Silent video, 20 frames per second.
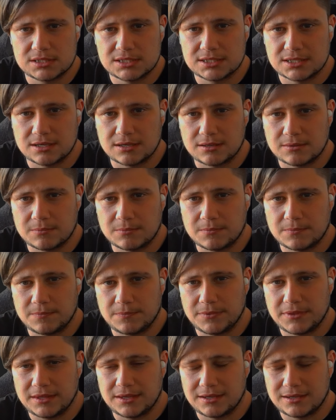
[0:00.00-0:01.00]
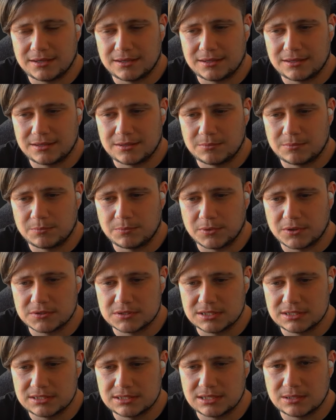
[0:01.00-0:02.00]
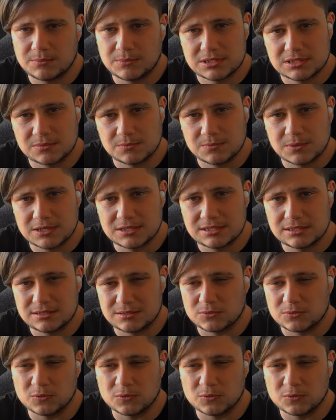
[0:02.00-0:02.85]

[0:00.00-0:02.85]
some bosses and bits and pieces.